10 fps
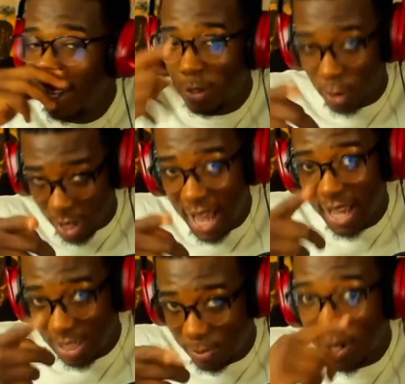So yeah,
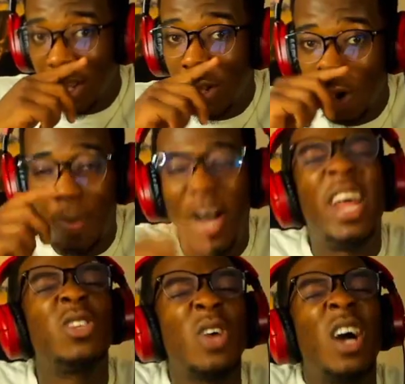he's speaking Yoruba.
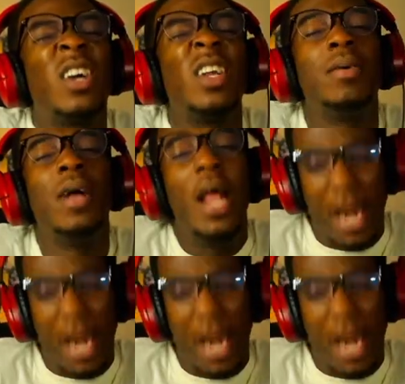That's why I